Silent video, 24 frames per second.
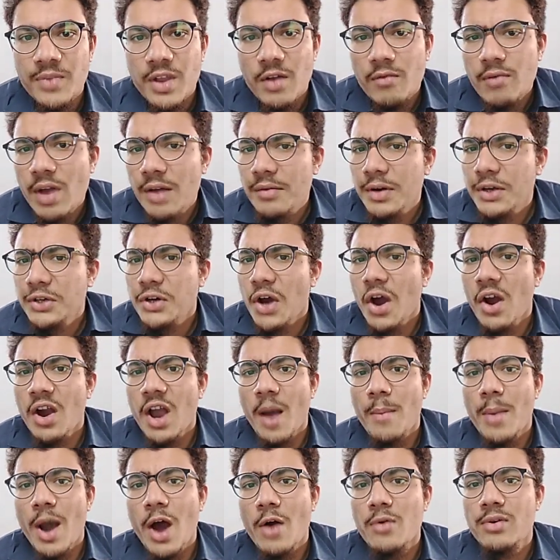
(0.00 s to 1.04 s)
When we talk
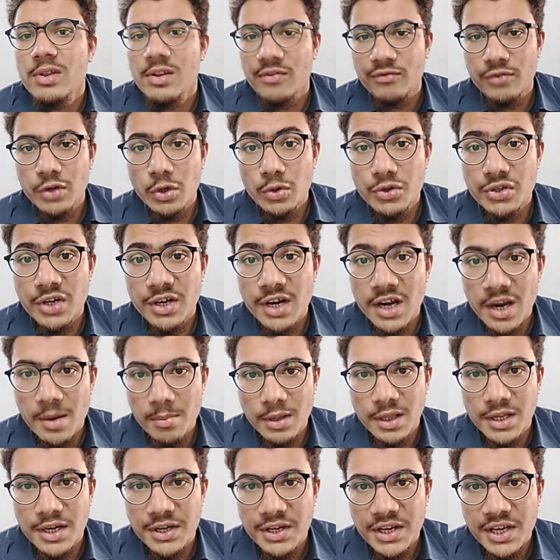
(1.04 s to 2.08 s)
about the future
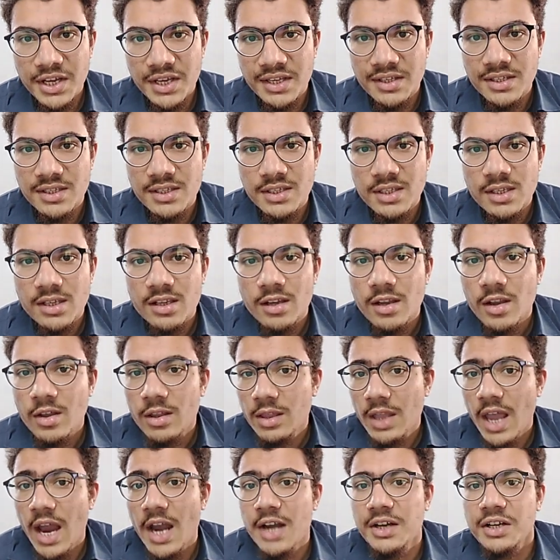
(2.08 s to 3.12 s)
abilities,
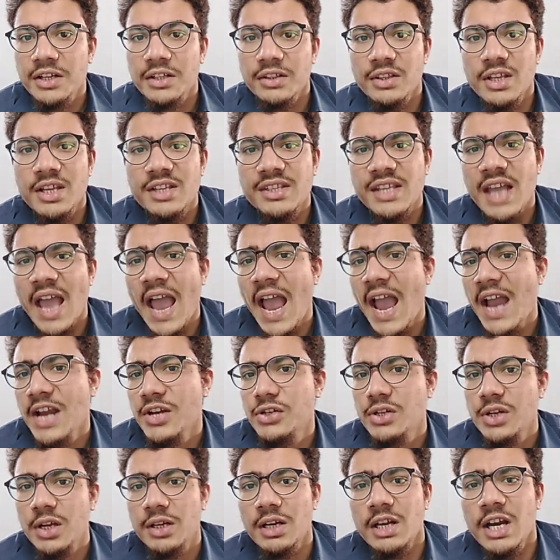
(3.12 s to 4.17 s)
that this
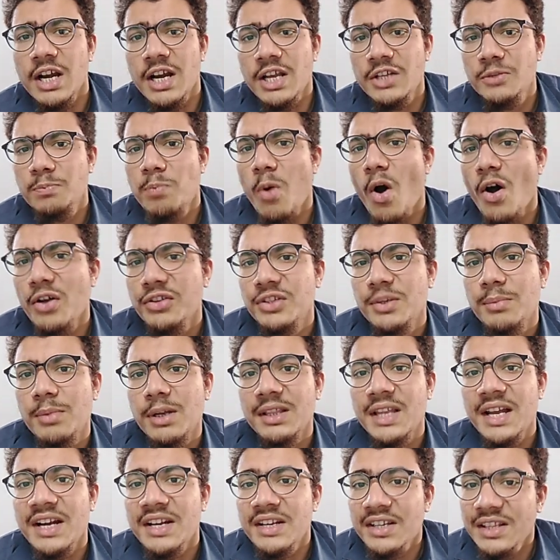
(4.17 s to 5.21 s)
action, it is possible
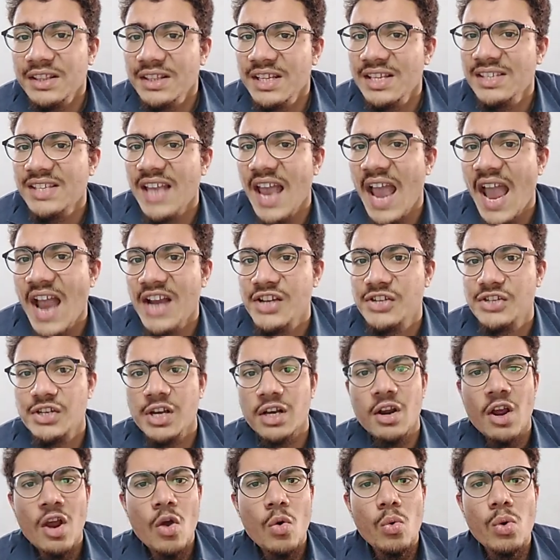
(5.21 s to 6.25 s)
that this
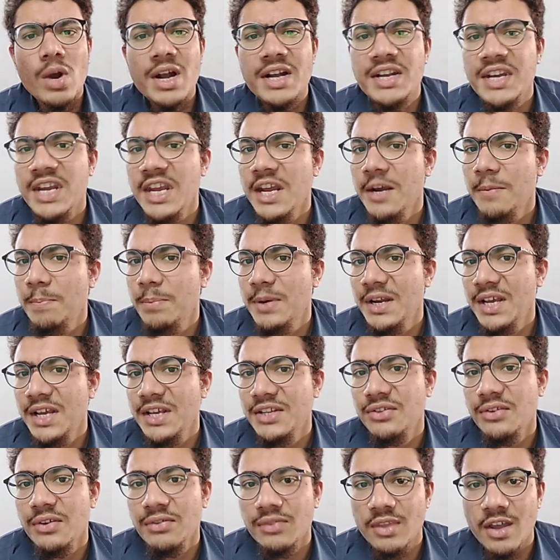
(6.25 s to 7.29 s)
action will take
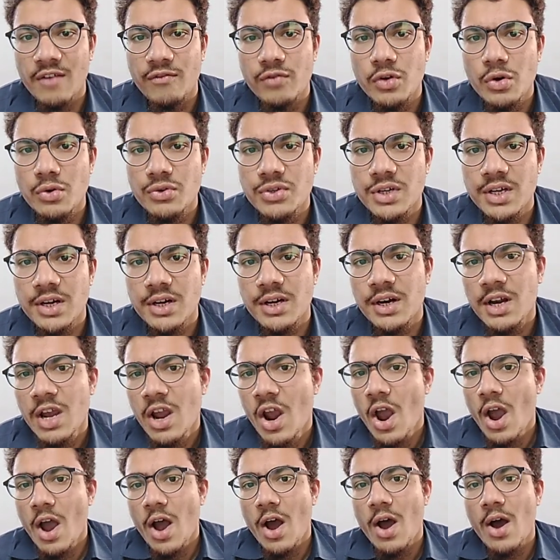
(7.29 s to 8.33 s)
place in the future,
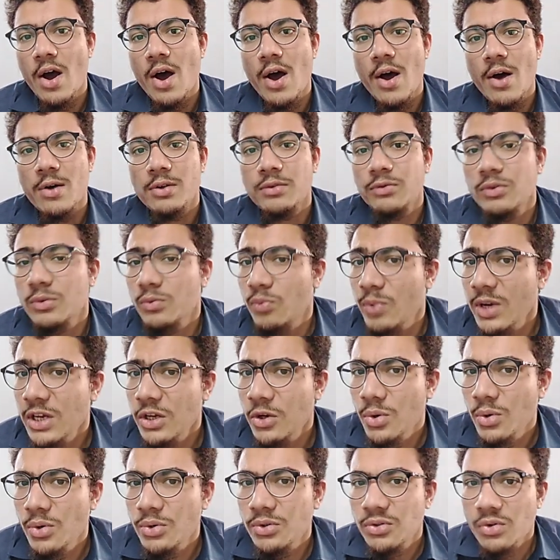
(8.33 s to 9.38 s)
we
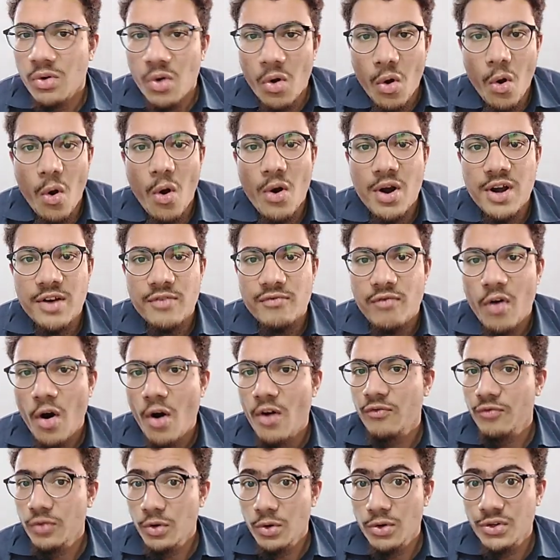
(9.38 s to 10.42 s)
use could for
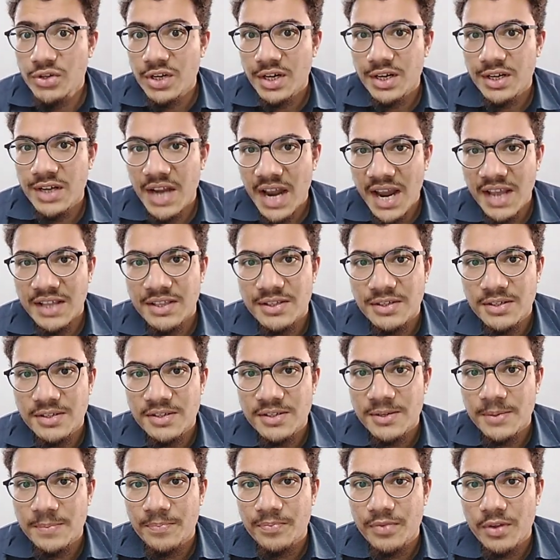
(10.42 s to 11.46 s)
future
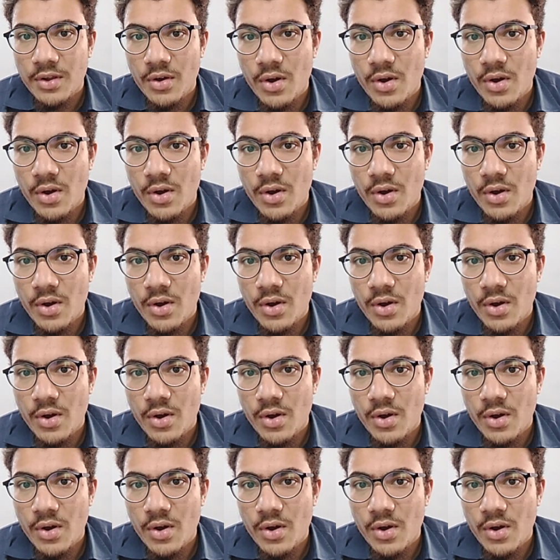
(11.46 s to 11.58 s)
tense.